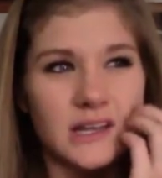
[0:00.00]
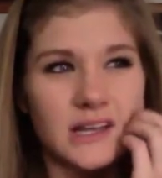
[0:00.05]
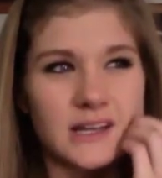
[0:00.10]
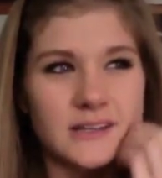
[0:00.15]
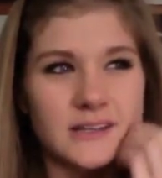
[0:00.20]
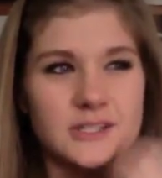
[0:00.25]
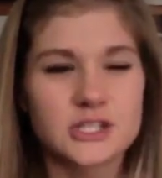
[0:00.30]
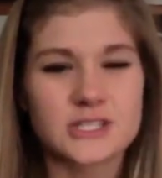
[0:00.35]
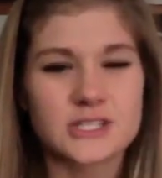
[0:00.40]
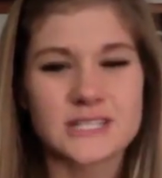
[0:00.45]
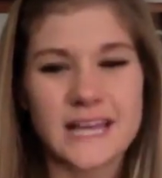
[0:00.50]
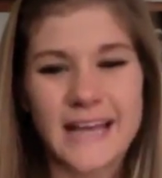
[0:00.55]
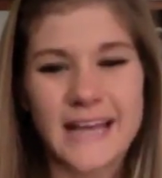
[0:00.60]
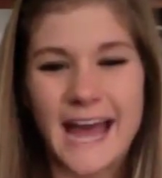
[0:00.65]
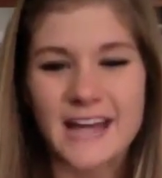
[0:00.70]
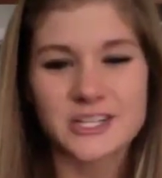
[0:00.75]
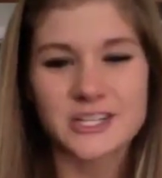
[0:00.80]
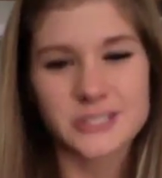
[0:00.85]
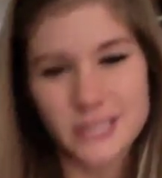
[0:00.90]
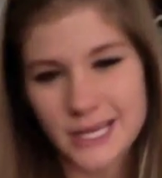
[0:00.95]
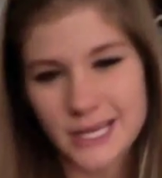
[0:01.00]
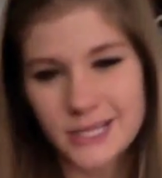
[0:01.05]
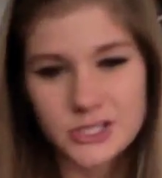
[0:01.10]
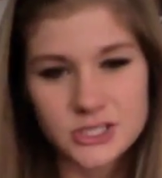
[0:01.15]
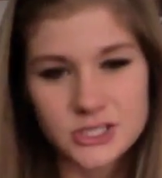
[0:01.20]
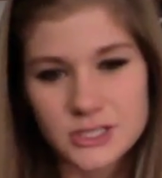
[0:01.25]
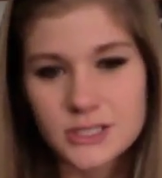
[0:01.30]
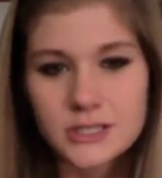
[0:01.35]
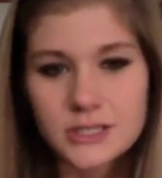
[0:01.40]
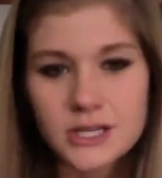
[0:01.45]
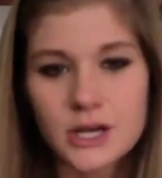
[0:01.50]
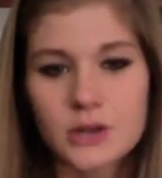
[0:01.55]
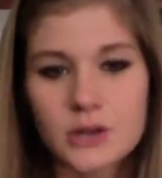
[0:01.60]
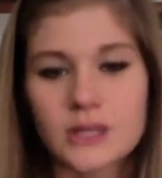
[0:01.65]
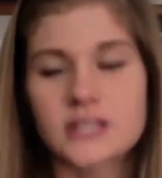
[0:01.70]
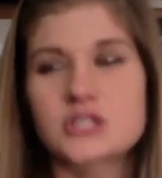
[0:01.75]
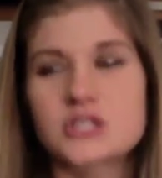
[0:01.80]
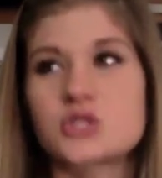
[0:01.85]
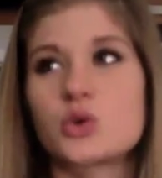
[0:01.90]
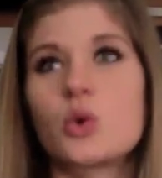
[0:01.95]
just agitation,
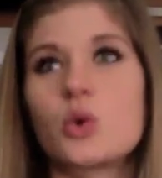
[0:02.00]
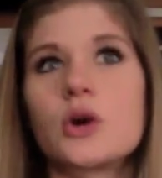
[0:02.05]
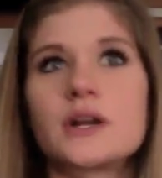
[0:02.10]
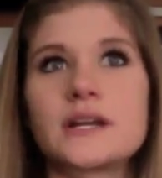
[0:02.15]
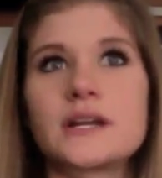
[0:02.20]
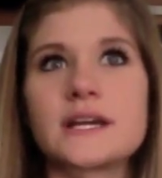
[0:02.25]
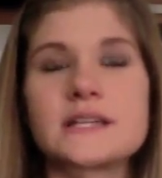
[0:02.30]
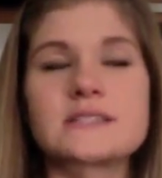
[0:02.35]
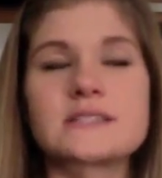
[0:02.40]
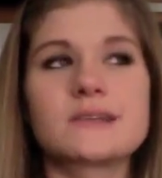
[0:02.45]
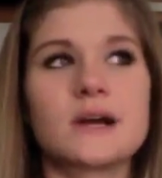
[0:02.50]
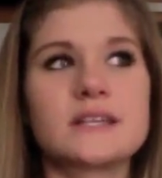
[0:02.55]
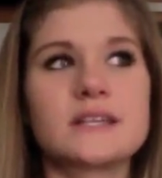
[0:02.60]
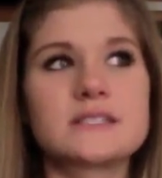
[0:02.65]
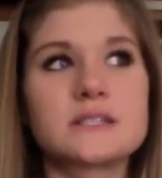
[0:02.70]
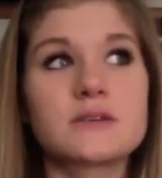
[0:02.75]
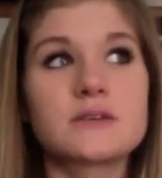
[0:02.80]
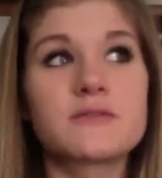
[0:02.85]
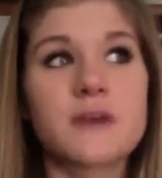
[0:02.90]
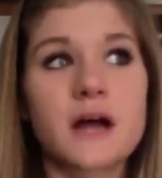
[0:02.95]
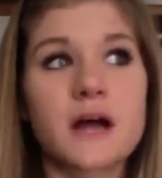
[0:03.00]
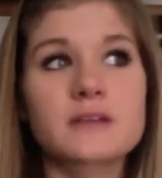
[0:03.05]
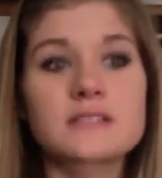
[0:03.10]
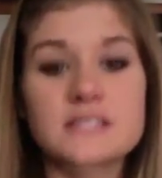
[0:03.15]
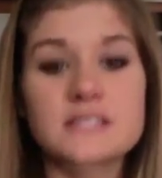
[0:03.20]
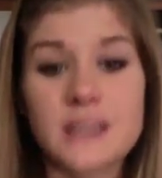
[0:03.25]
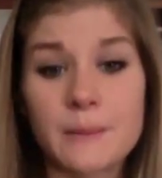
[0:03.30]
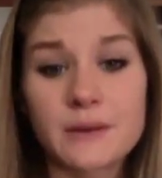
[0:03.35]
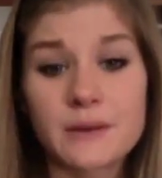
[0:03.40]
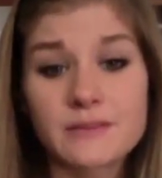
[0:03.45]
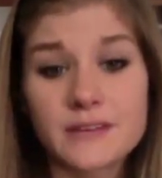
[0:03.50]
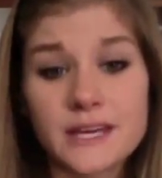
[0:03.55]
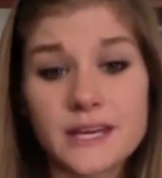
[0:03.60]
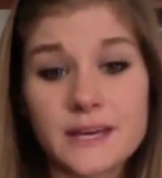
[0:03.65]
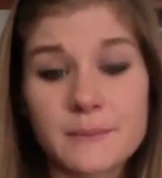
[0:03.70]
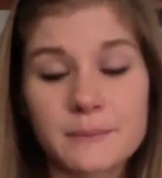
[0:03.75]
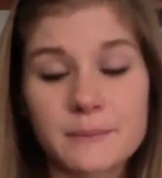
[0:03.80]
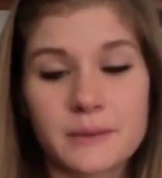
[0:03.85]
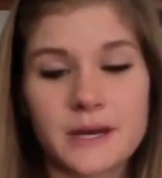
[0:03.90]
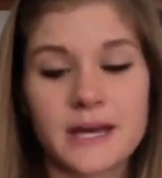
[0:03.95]
soreness. So I still felt some of
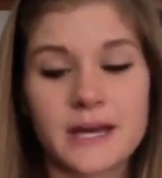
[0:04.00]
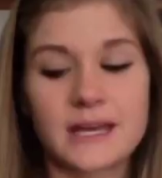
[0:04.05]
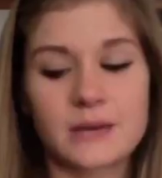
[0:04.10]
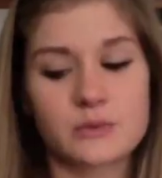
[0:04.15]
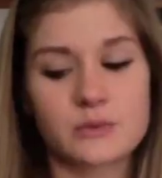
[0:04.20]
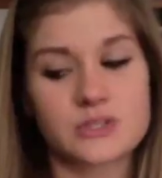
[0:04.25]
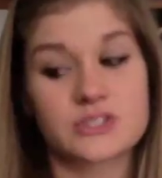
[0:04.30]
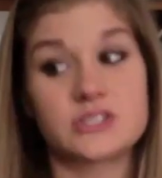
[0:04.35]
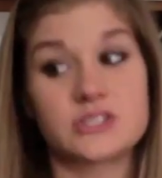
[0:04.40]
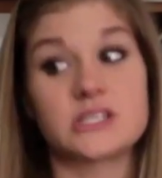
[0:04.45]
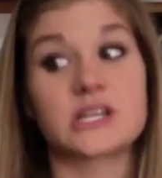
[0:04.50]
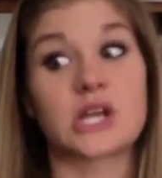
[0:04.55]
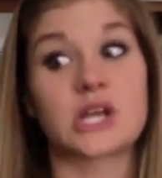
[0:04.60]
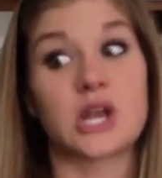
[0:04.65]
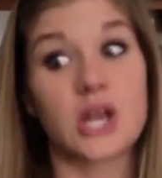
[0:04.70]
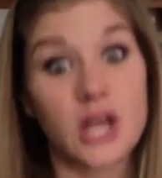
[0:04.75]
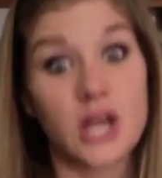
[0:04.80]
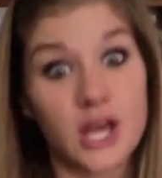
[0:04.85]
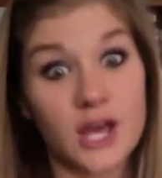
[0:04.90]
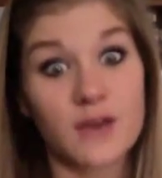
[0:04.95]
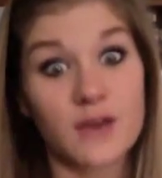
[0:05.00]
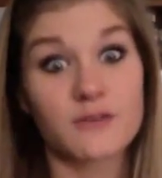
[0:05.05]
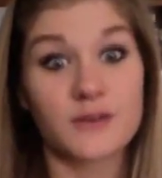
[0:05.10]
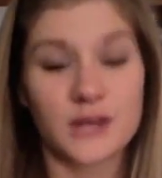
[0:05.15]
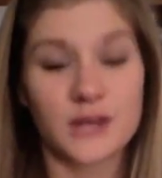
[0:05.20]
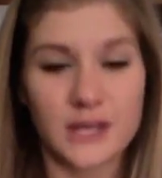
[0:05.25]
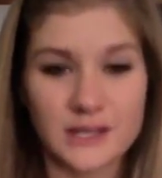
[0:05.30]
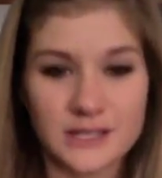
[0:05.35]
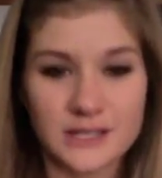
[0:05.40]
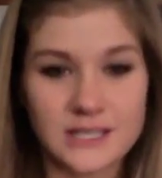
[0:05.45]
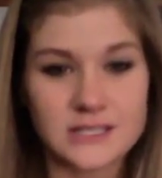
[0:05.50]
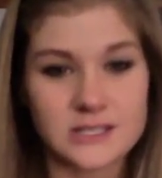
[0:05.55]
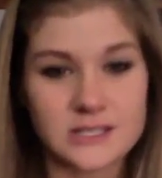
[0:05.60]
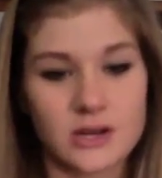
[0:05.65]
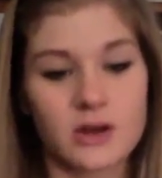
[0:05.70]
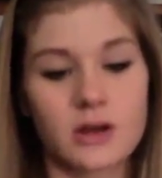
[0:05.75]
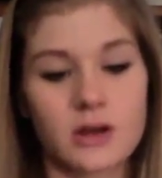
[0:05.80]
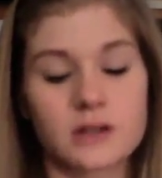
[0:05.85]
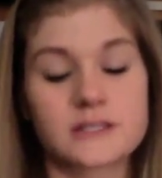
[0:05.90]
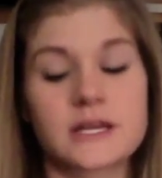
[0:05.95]
it, but it was significantly
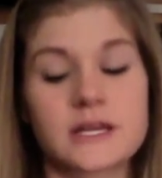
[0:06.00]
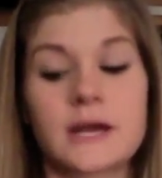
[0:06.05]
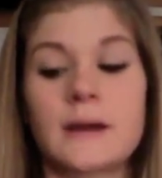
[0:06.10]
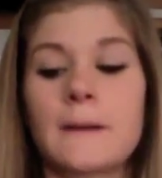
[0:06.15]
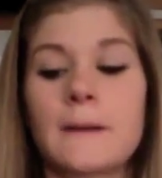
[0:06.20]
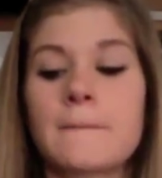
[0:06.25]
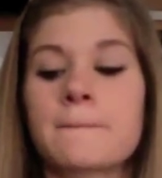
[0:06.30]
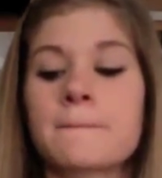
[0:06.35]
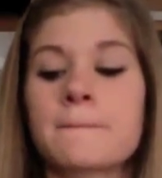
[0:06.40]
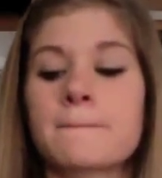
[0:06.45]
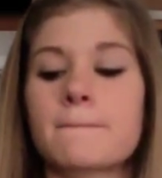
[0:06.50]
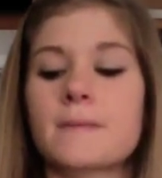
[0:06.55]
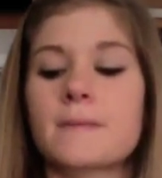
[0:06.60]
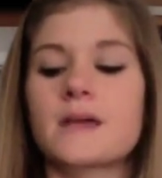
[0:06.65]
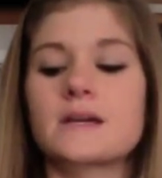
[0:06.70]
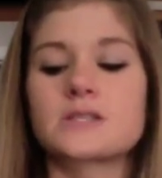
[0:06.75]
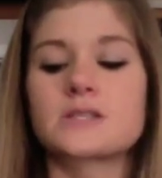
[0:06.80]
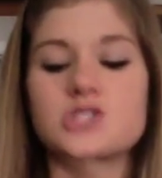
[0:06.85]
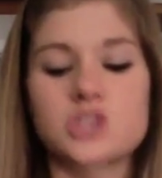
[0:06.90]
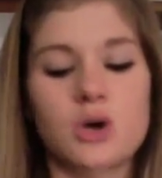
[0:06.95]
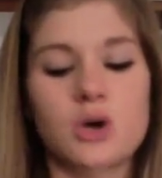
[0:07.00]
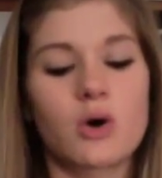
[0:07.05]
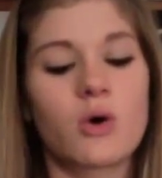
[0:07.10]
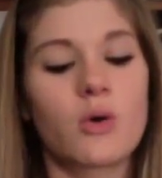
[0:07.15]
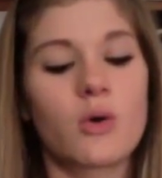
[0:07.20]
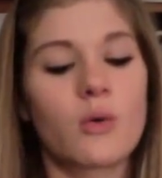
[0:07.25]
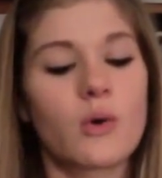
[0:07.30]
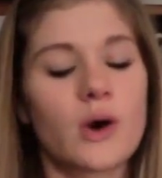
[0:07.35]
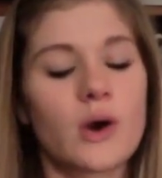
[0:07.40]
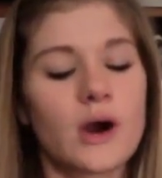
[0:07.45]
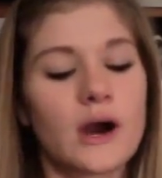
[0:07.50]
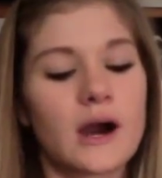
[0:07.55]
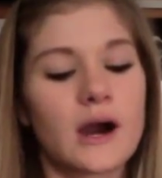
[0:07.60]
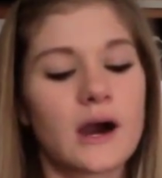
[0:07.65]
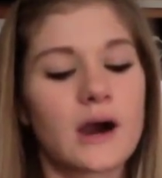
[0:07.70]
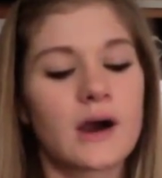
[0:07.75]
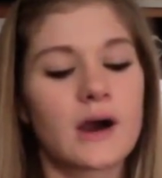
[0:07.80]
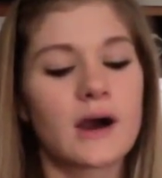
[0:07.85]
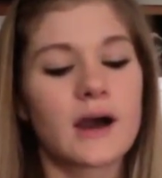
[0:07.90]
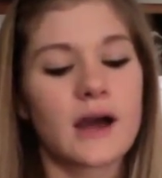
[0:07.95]
dulled. So,
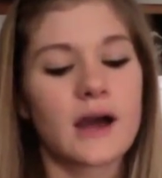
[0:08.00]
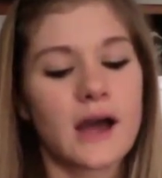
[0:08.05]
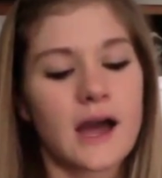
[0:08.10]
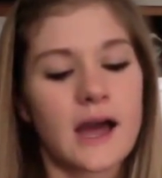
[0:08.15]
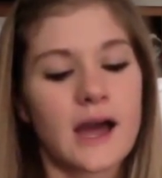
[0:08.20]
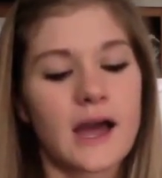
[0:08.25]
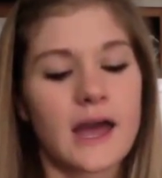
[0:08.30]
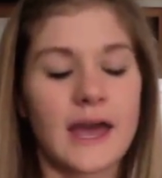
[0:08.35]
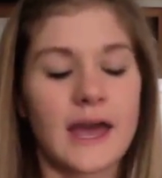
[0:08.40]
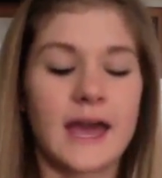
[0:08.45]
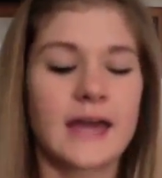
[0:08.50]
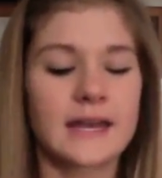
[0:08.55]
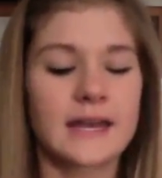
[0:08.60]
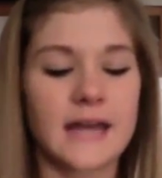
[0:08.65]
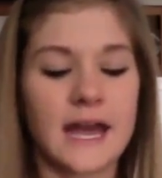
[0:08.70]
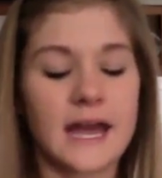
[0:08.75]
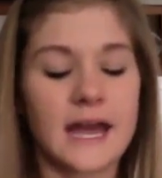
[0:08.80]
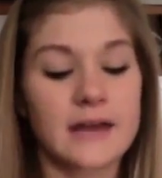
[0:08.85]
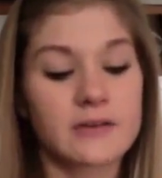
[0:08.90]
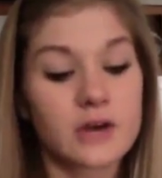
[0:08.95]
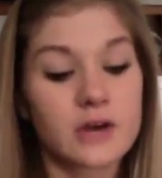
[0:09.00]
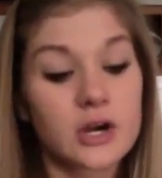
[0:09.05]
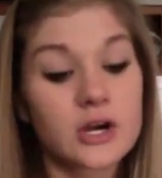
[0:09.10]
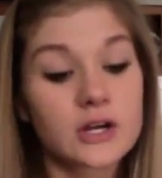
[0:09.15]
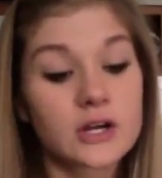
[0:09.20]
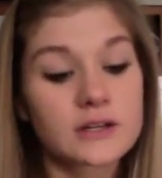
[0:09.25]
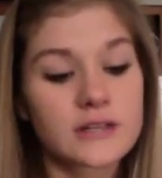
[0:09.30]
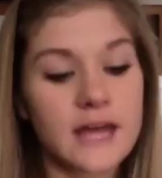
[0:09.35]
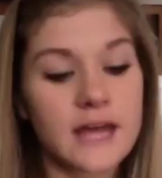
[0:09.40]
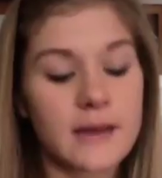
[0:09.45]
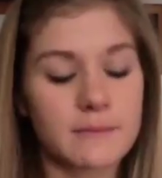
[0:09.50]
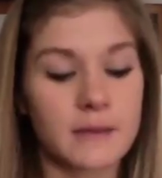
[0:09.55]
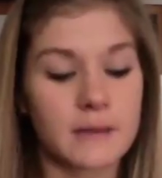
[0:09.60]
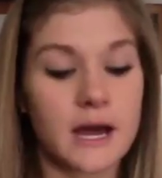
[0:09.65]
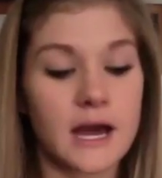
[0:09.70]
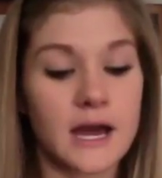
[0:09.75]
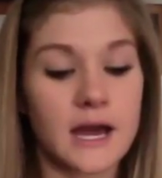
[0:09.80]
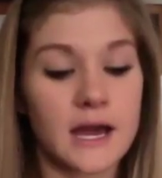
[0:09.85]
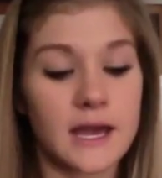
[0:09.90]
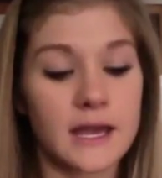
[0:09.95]
and I had heard that
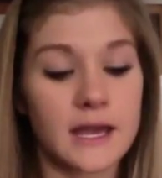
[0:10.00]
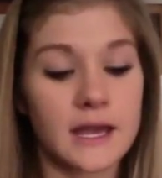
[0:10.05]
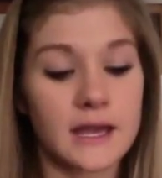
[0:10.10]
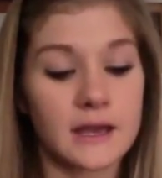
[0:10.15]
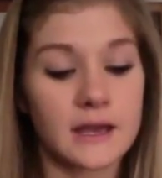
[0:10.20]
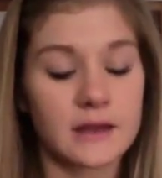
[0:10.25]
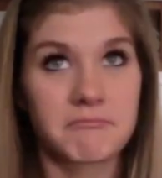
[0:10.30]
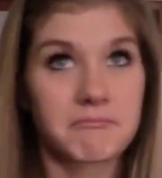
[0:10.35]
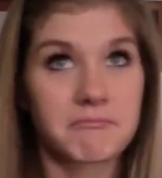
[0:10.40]
my